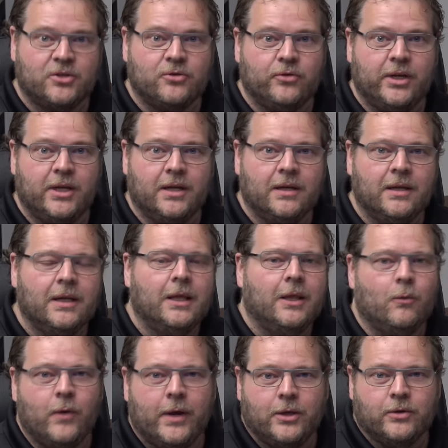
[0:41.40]
screen
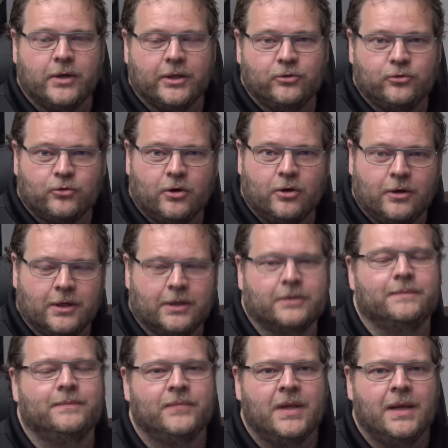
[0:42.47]
where you can draw on.